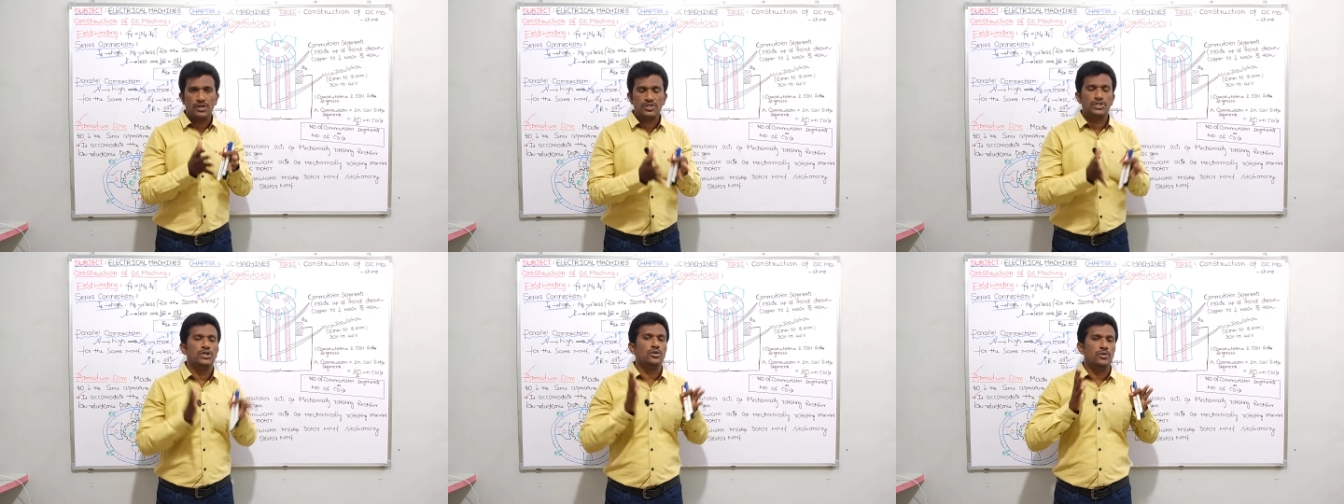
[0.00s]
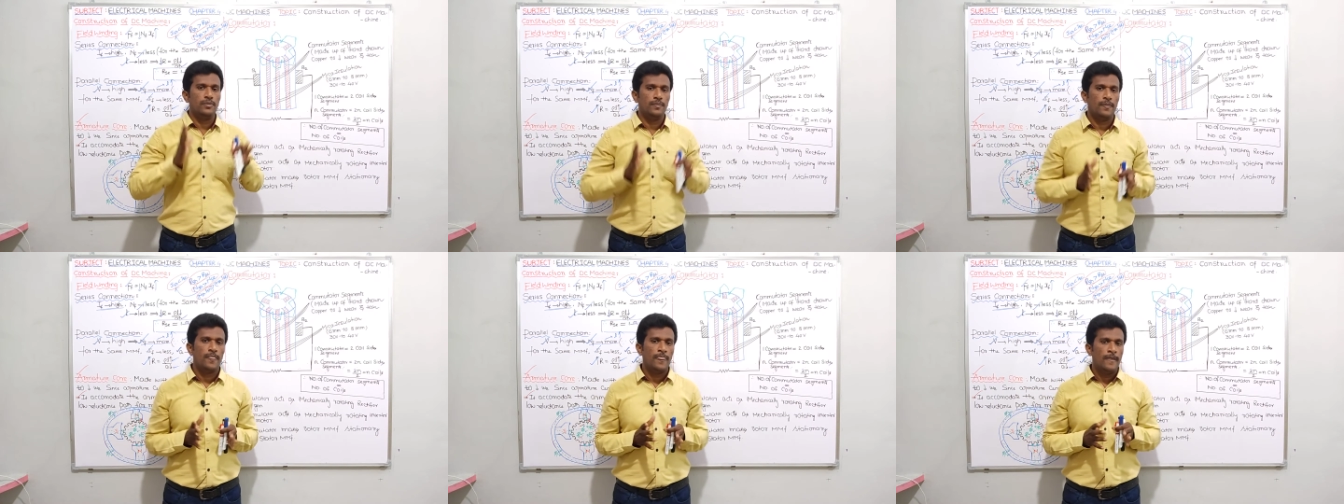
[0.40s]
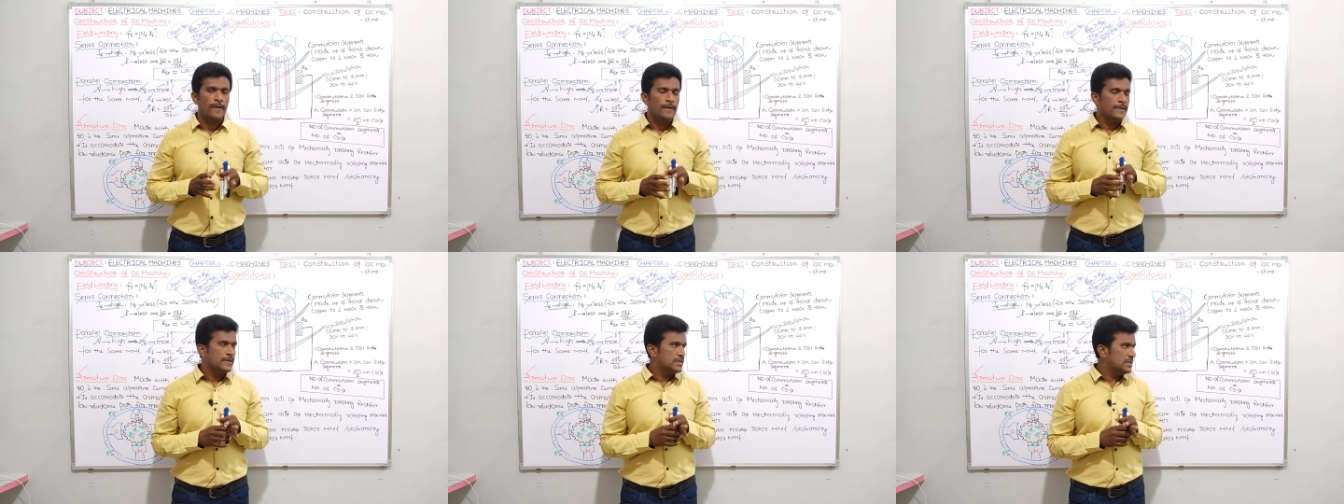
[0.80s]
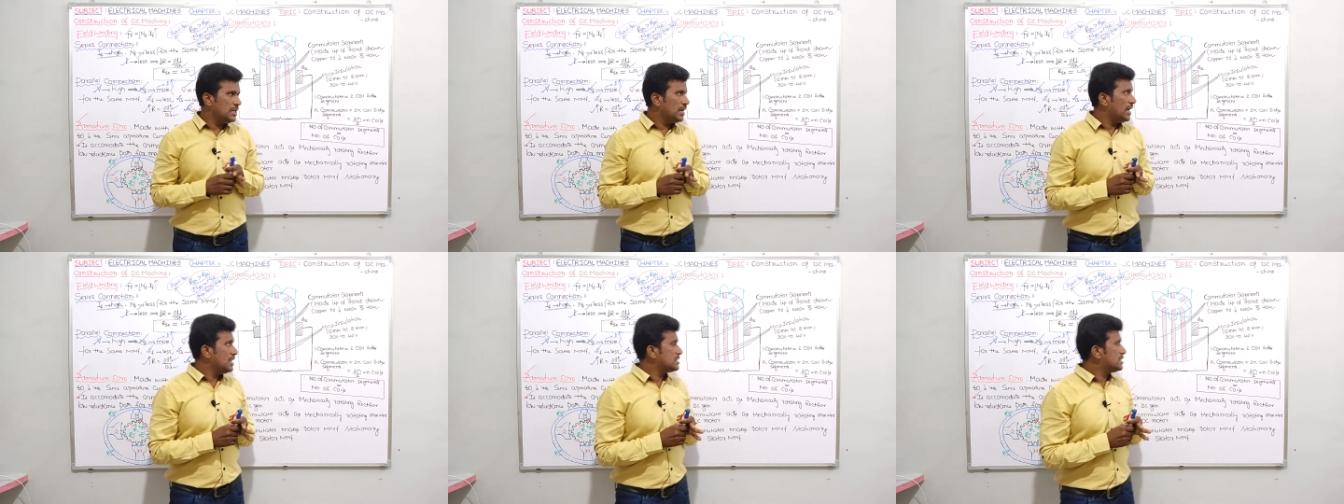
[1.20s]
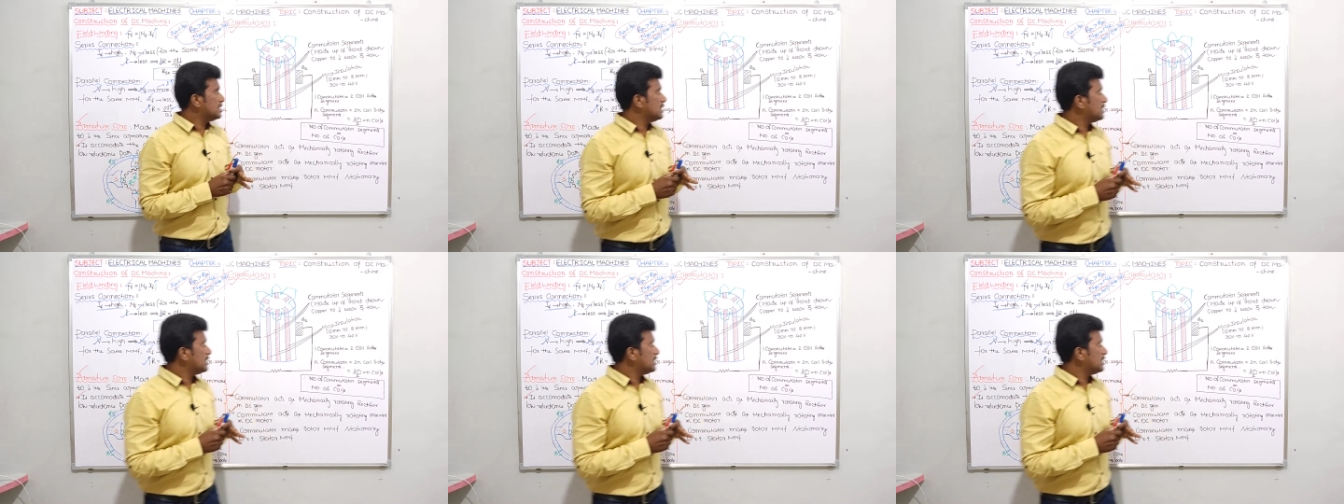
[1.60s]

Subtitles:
0. See, guys, in a